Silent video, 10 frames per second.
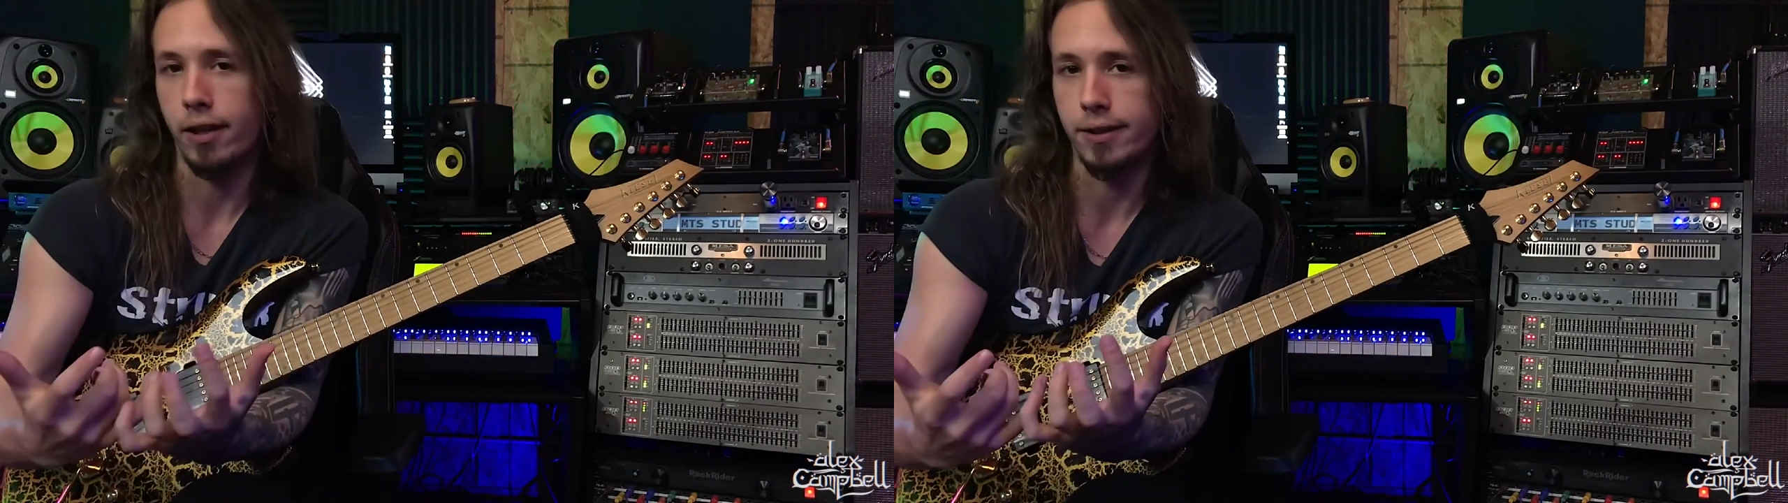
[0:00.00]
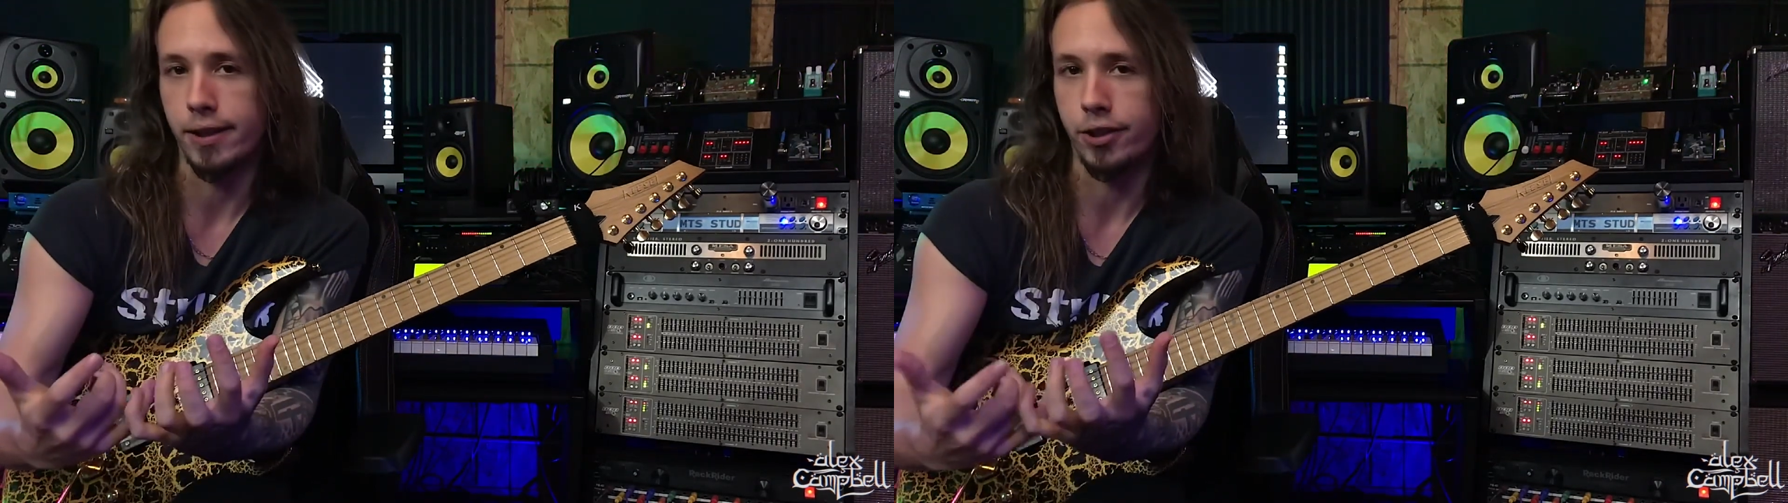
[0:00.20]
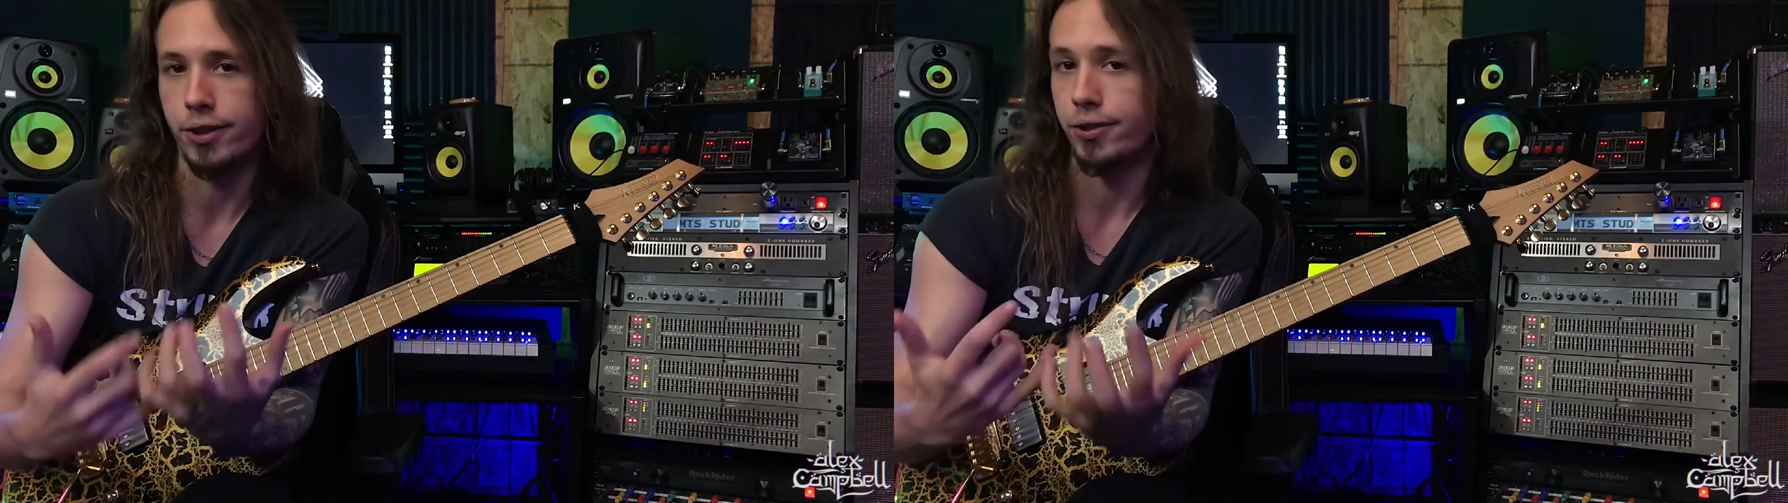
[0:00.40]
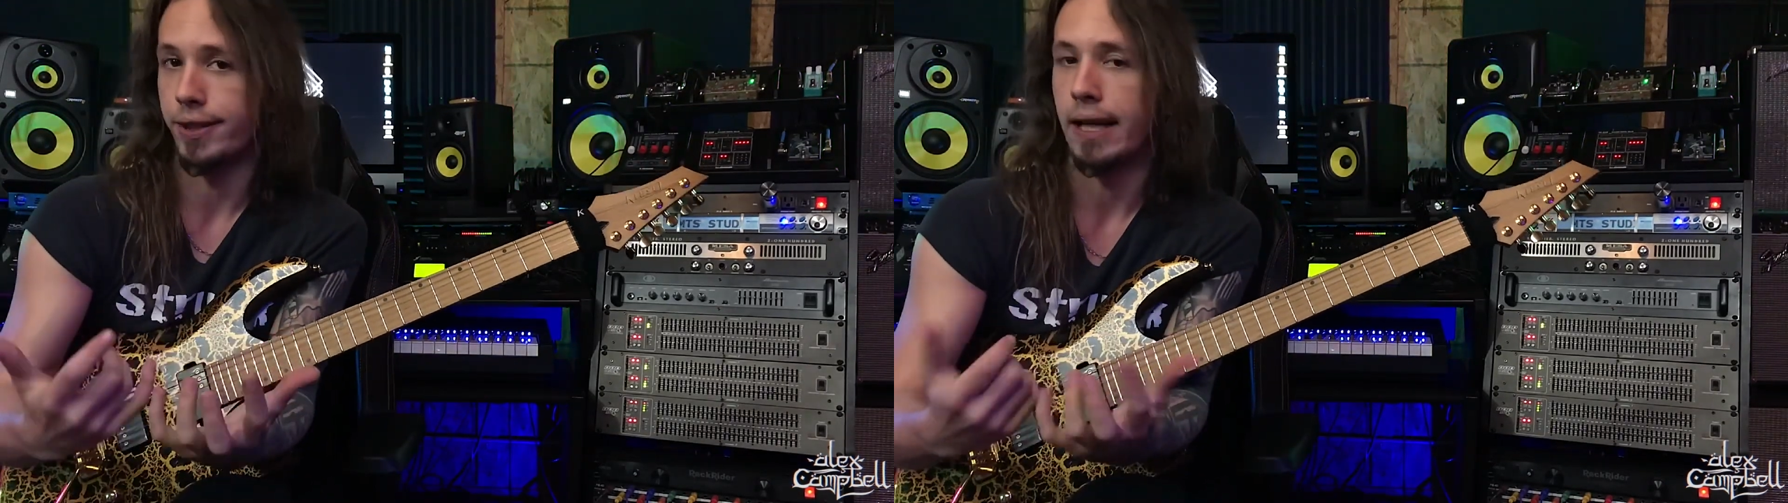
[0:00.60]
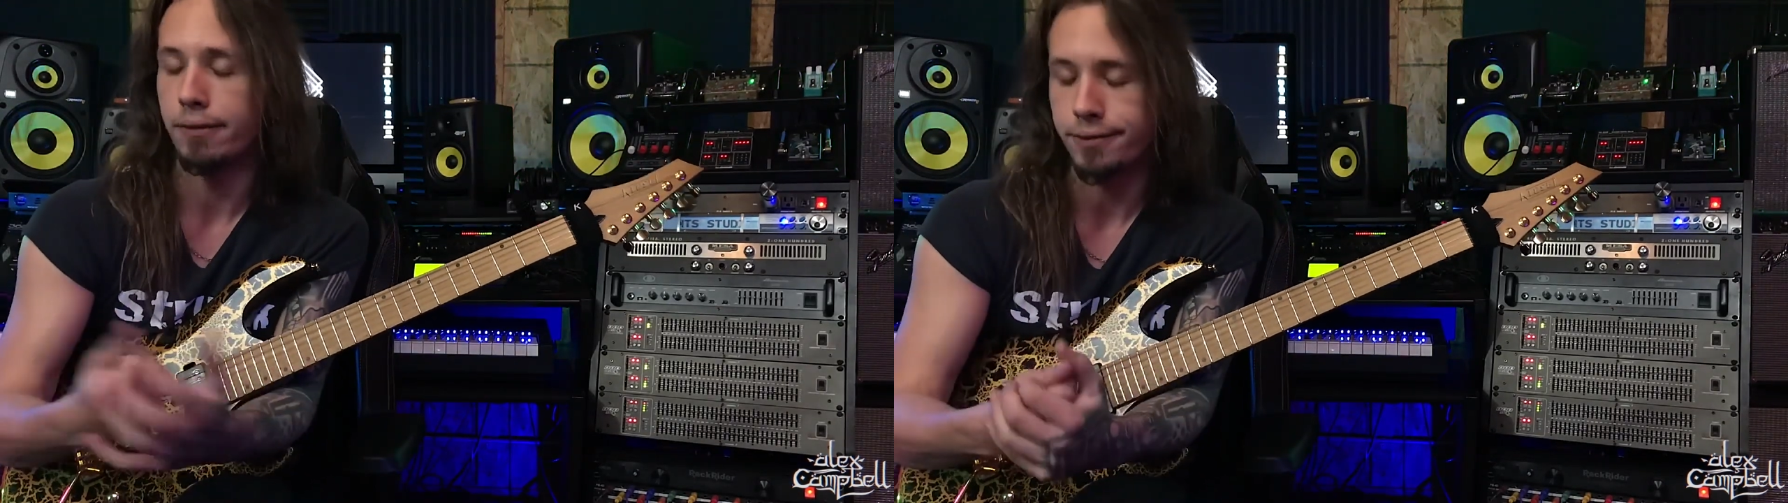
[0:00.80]
those issues
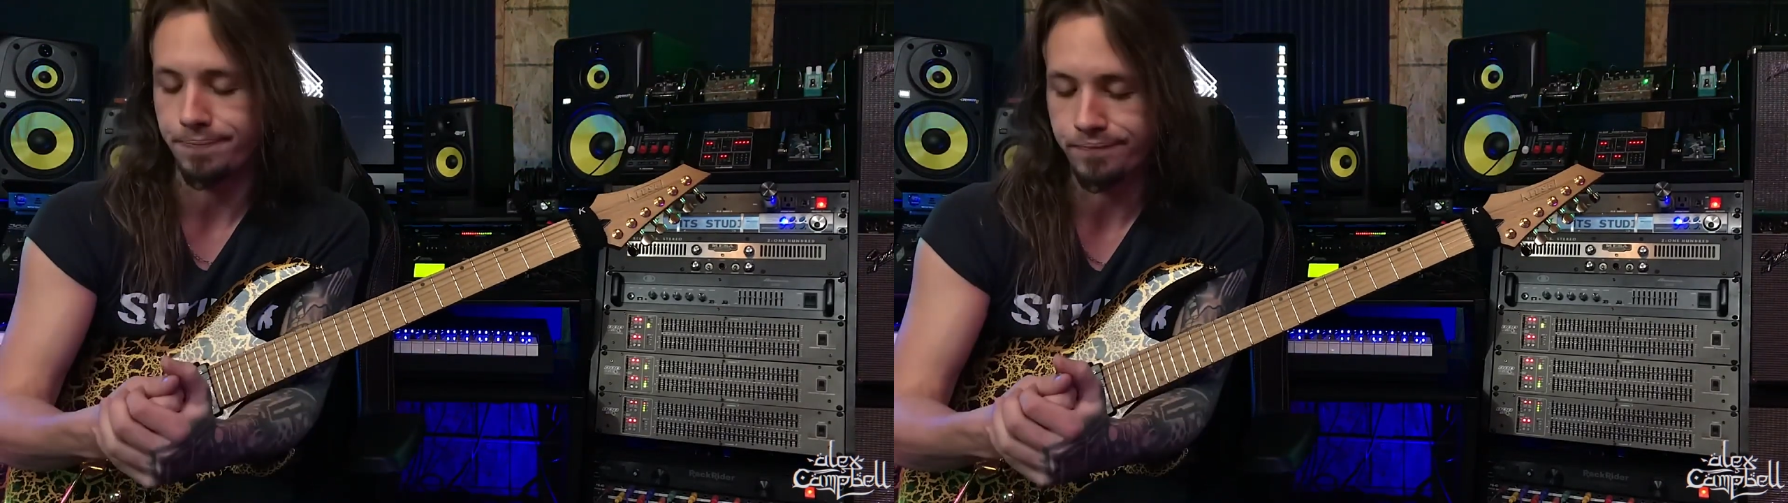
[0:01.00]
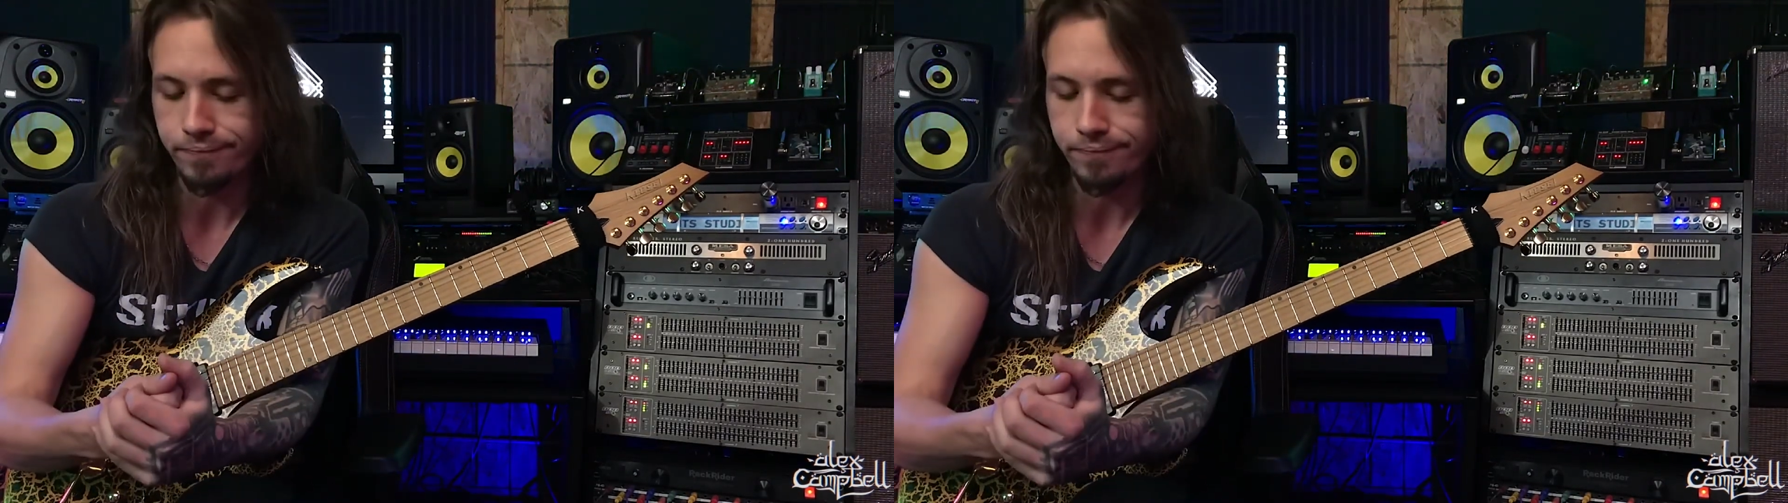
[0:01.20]
yourself.